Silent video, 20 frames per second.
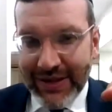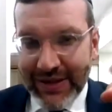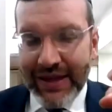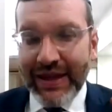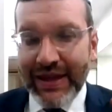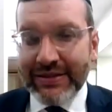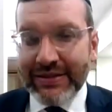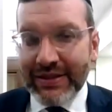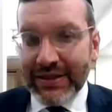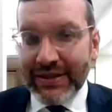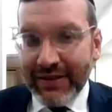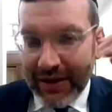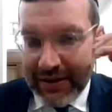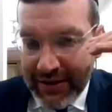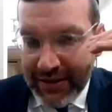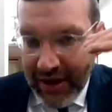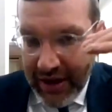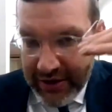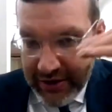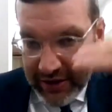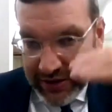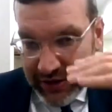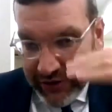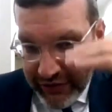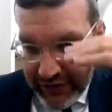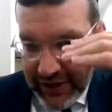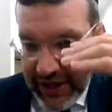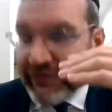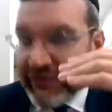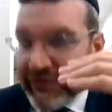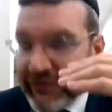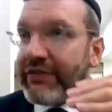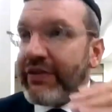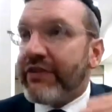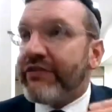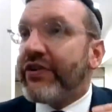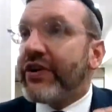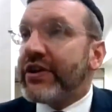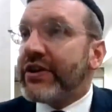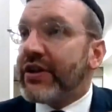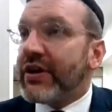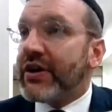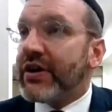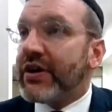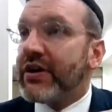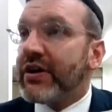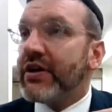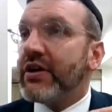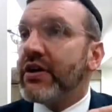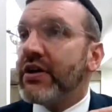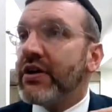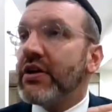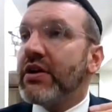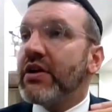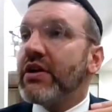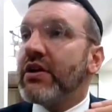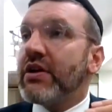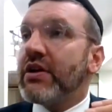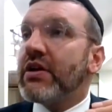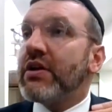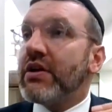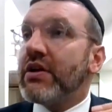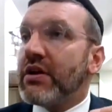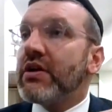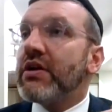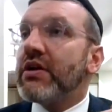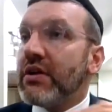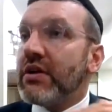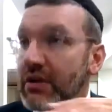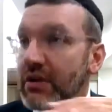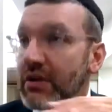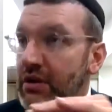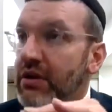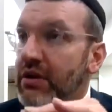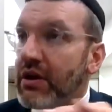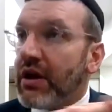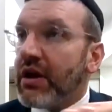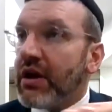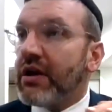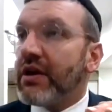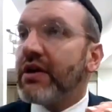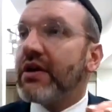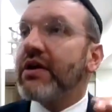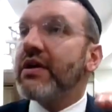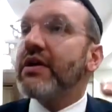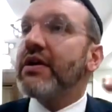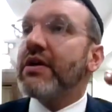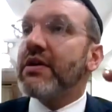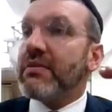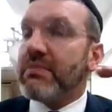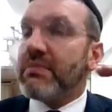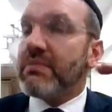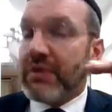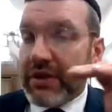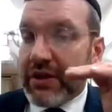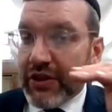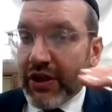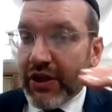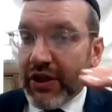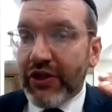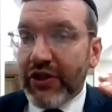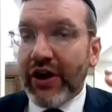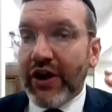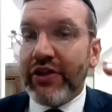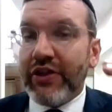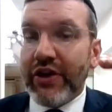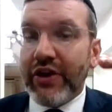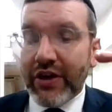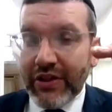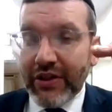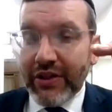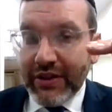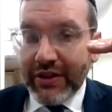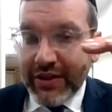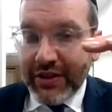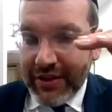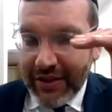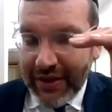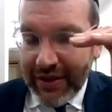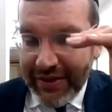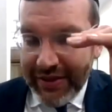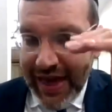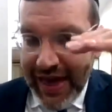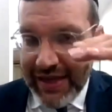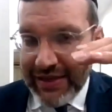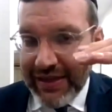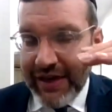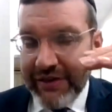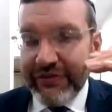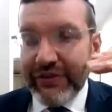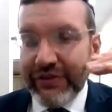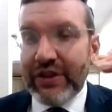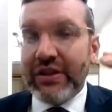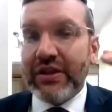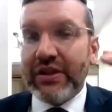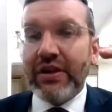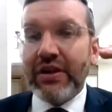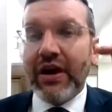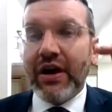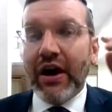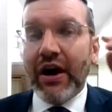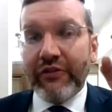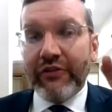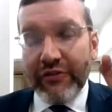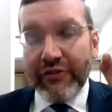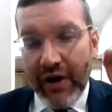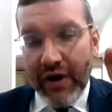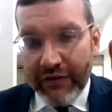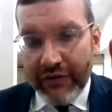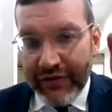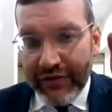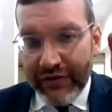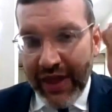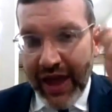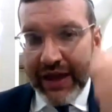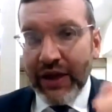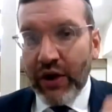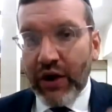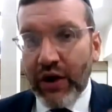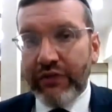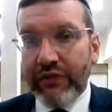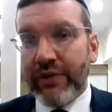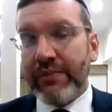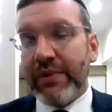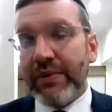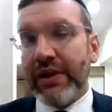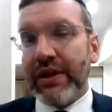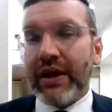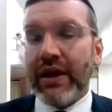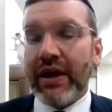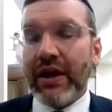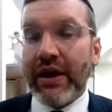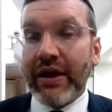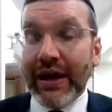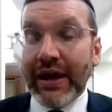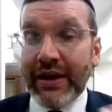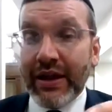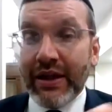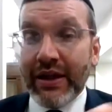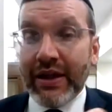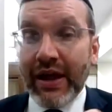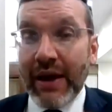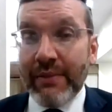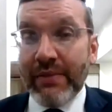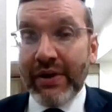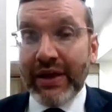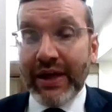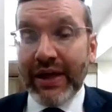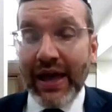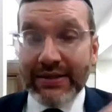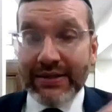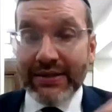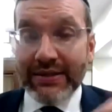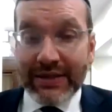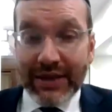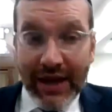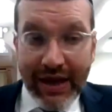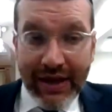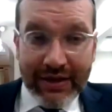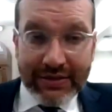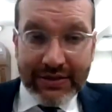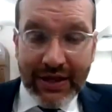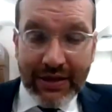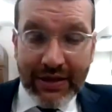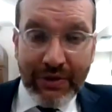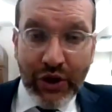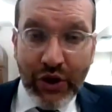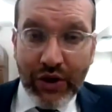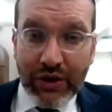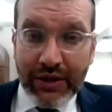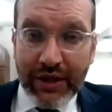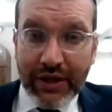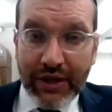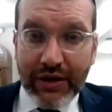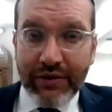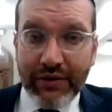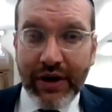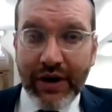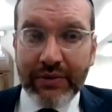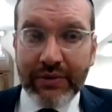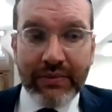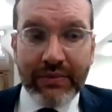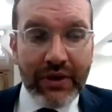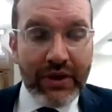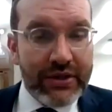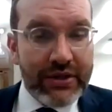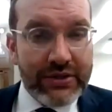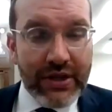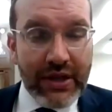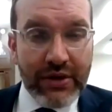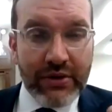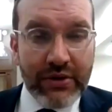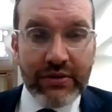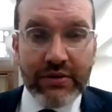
That's a different level of avodah. Okay, the step one is the ideal level. Yeah. But that level of knocking off Amalek. Again, Amalek is going to be gone later on because they're